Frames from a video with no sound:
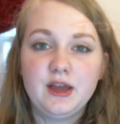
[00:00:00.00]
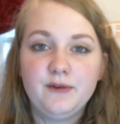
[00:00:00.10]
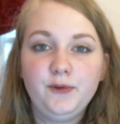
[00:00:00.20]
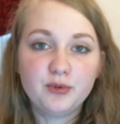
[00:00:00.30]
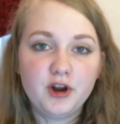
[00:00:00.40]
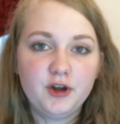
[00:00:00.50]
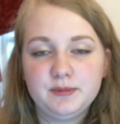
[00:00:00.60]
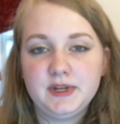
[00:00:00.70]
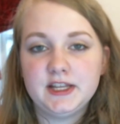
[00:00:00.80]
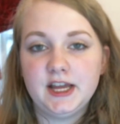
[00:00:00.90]
a fourth pro would
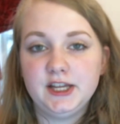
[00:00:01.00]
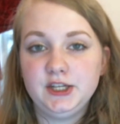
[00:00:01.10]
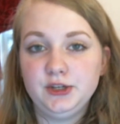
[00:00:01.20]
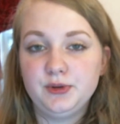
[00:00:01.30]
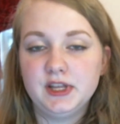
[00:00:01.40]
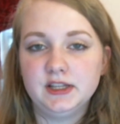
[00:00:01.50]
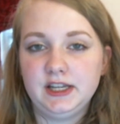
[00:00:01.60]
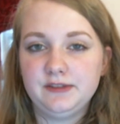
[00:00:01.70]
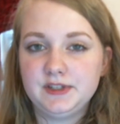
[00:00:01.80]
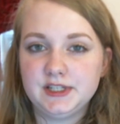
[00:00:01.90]
be that you can
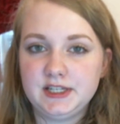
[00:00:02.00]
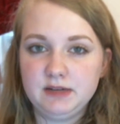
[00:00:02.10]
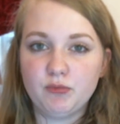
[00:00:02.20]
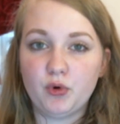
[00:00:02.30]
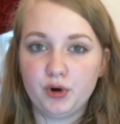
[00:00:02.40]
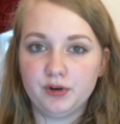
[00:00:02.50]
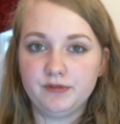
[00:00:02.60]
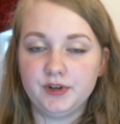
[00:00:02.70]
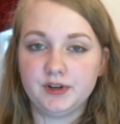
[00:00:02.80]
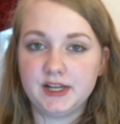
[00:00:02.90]
live to see more
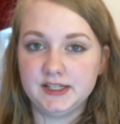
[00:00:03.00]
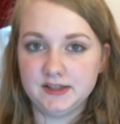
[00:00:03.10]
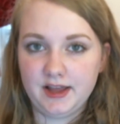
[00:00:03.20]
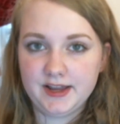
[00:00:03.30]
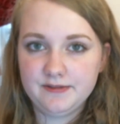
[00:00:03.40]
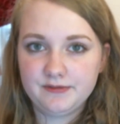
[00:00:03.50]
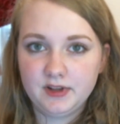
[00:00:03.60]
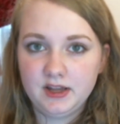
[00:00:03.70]
of your kid's life